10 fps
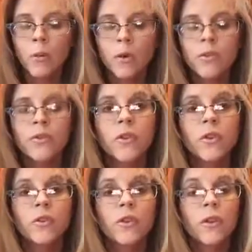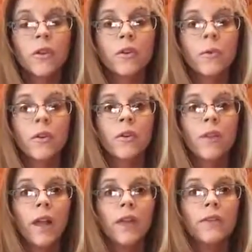we're the salt of the earth. We're the
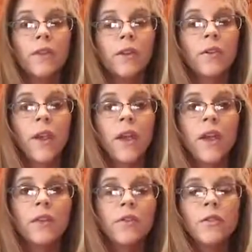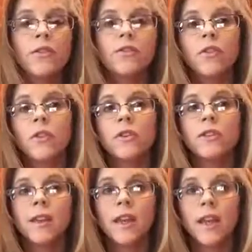light of the earth. As soon as salt
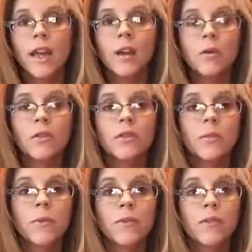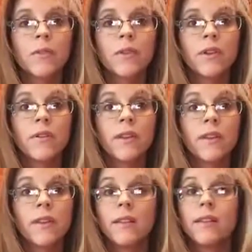is taken out, which is a preservative,
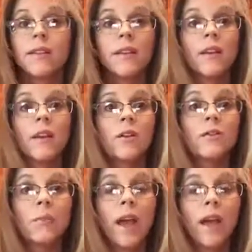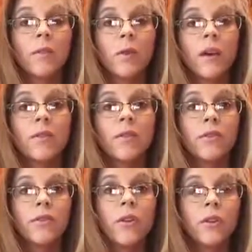it goes bad. Whatever
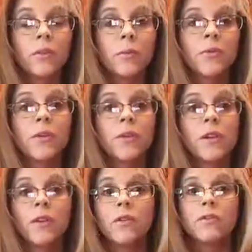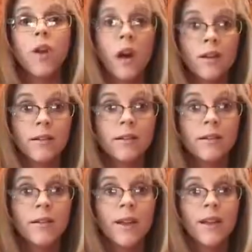the salt is preserving goes rotten.
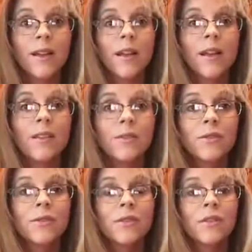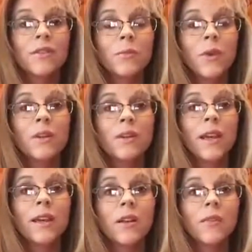Okay, as soon as this we are
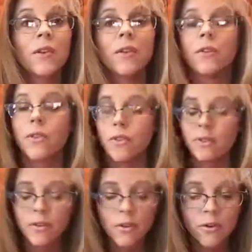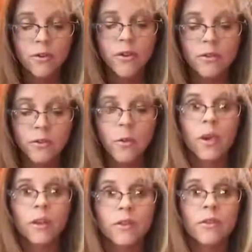taken off the earth, this earth is
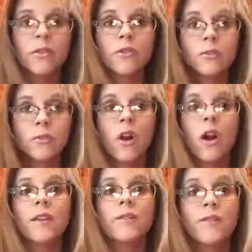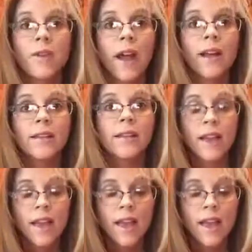going to start to rot fast,